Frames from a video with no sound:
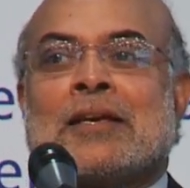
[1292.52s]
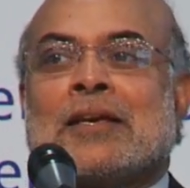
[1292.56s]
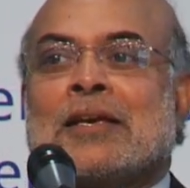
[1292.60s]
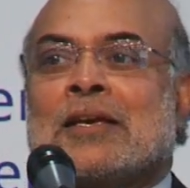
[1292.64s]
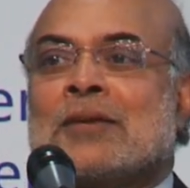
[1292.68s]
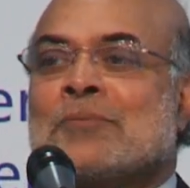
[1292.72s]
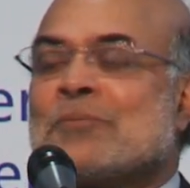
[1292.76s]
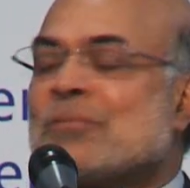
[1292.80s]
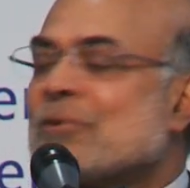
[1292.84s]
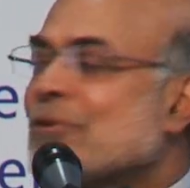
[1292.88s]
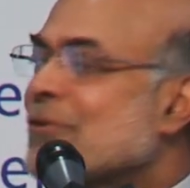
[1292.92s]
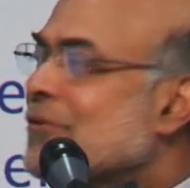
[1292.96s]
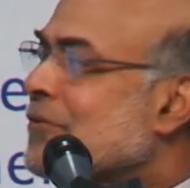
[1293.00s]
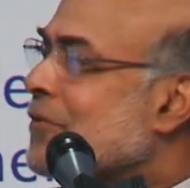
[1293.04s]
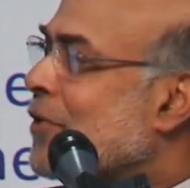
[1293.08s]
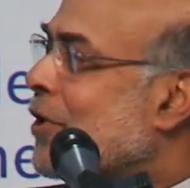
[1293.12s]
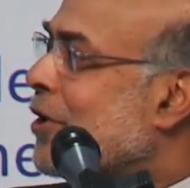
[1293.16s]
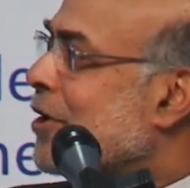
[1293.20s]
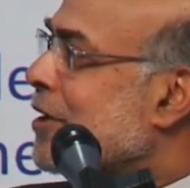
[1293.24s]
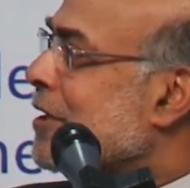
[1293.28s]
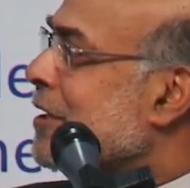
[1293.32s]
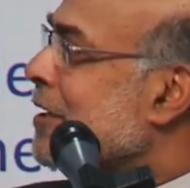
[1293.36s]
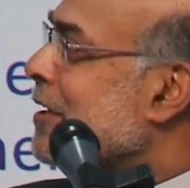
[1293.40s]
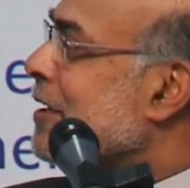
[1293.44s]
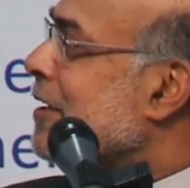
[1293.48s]
improved
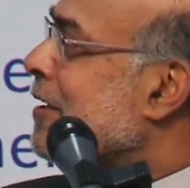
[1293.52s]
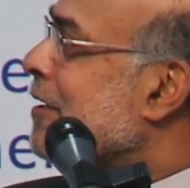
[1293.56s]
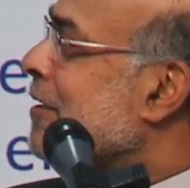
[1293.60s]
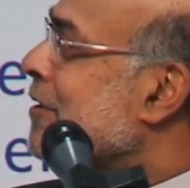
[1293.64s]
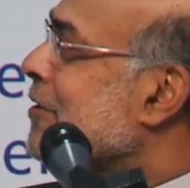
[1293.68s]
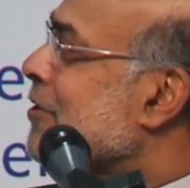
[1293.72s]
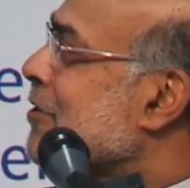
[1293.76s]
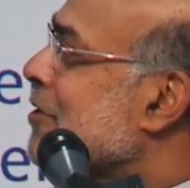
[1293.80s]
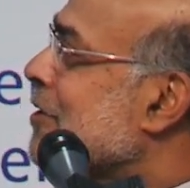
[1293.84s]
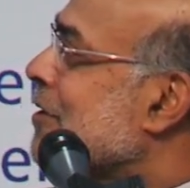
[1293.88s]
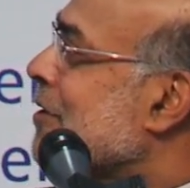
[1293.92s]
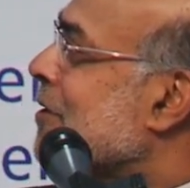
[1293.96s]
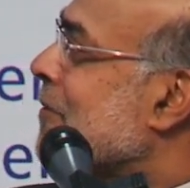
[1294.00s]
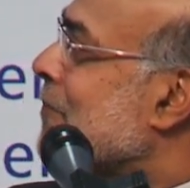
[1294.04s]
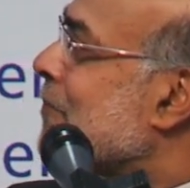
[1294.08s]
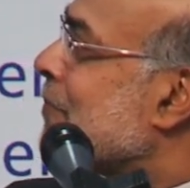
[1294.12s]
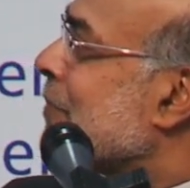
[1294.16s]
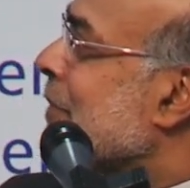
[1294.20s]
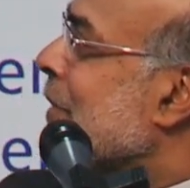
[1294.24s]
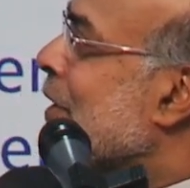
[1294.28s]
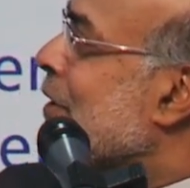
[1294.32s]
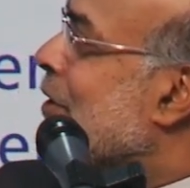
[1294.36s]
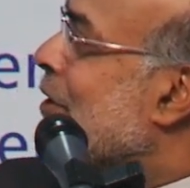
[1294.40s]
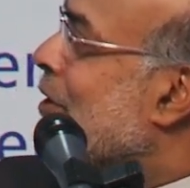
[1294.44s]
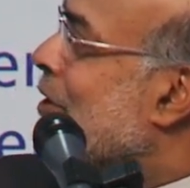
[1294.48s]
horticulture,
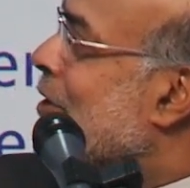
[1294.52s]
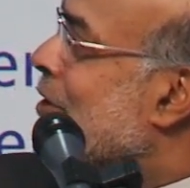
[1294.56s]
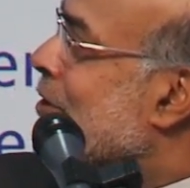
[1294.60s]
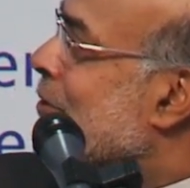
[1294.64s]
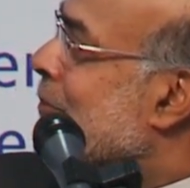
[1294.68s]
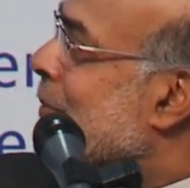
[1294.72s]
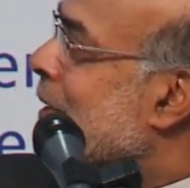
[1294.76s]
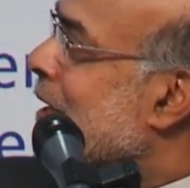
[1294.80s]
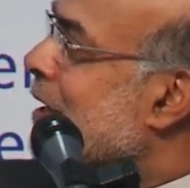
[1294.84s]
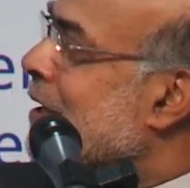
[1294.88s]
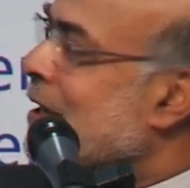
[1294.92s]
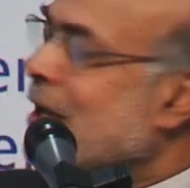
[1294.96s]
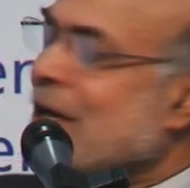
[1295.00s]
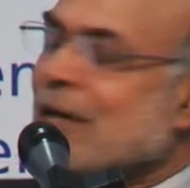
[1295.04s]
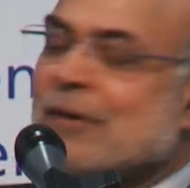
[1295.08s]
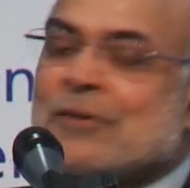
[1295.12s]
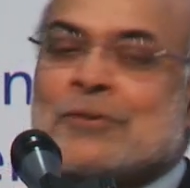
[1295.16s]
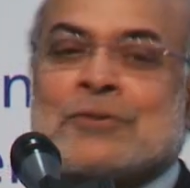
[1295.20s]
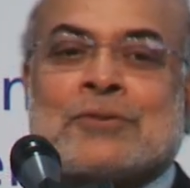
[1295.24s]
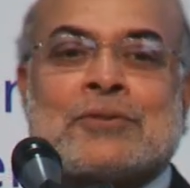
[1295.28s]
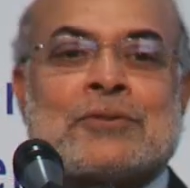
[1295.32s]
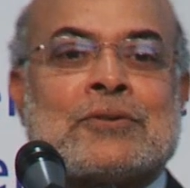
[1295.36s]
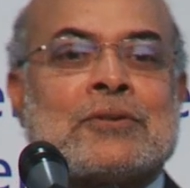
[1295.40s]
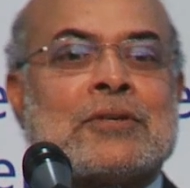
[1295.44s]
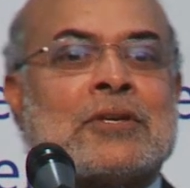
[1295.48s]
all the way
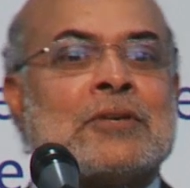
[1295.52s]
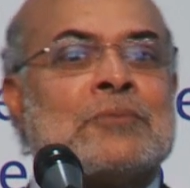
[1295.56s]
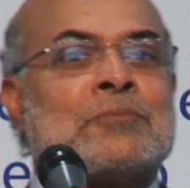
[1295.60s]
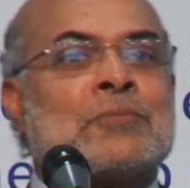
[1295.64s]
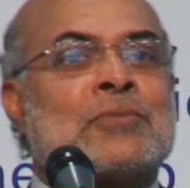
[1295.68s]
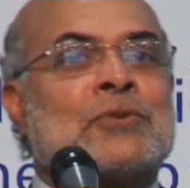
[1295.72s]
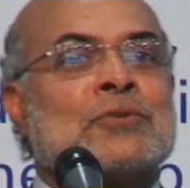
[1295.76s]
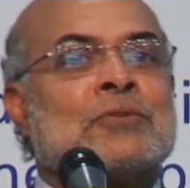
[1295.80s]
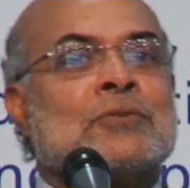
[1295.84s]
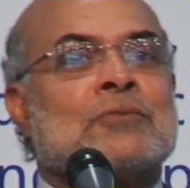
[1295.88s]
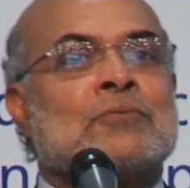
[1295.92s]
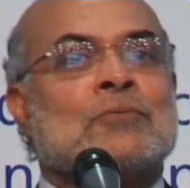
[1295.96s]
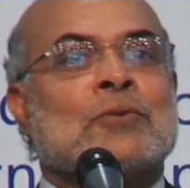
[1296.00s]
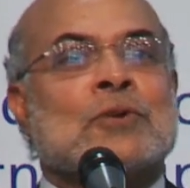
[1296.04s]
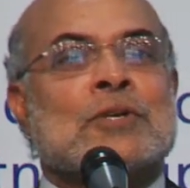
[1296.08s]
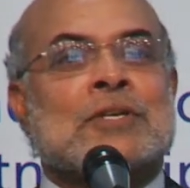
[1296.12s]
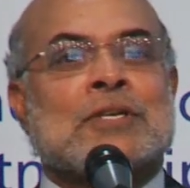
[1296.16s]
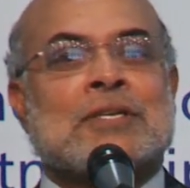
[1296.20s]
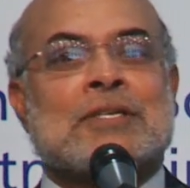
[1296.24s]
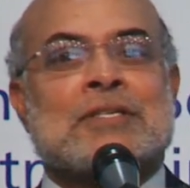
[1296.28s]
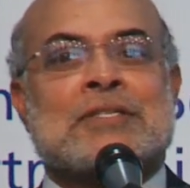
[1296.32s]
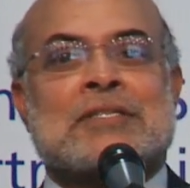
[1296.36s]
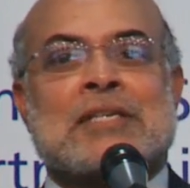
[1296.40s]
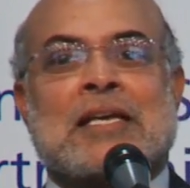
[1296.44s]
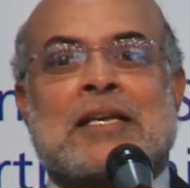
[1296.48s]
down to improved
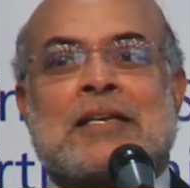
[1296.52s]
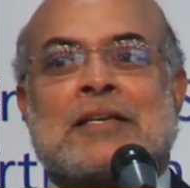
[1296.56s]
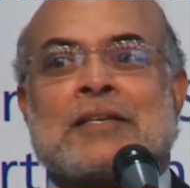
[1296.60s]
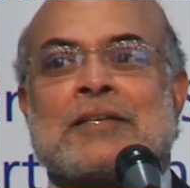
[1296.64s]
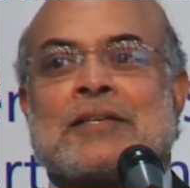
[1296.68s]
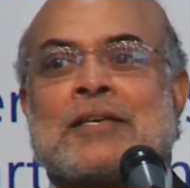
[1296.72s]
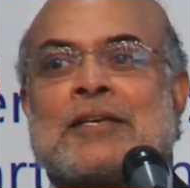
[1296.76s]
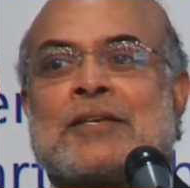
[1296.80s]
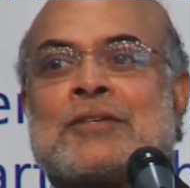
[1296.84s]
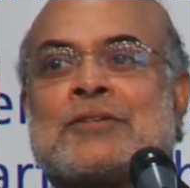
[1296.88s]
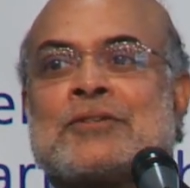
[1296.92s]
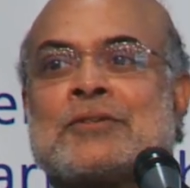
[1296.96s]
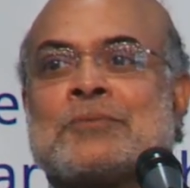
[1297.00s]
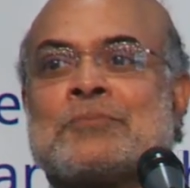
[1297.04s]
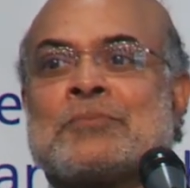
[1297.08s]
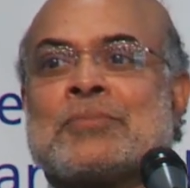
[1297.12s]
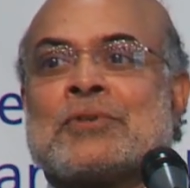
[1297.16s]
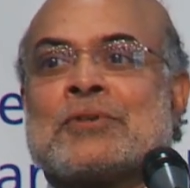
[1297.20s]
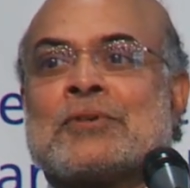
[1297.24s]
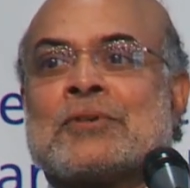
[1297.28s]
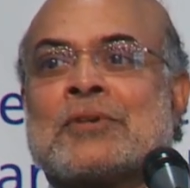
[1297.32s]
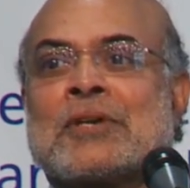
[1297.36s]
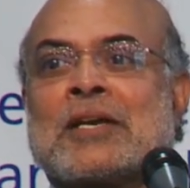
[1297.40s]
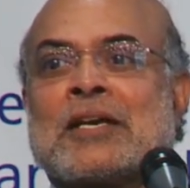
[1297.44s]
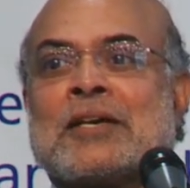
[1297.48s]
water and sanitation
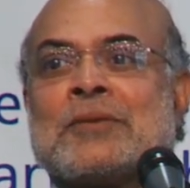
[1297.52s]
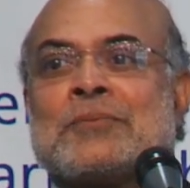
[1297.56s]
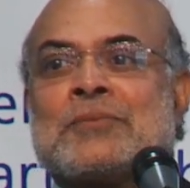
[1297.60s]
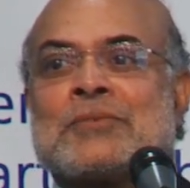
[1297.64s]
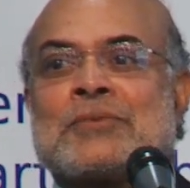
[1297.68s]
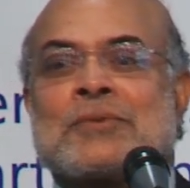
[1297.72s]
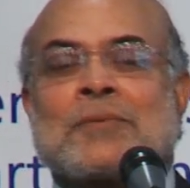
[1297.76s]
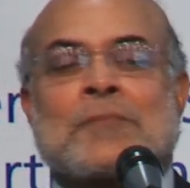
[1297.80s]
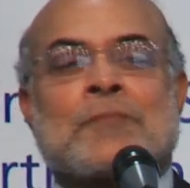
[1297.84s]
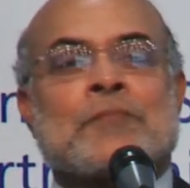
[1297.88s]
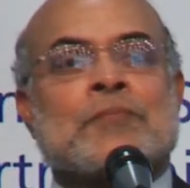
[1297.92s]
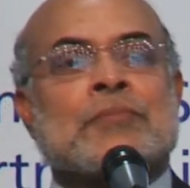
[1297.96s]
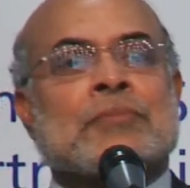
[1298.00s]
programs.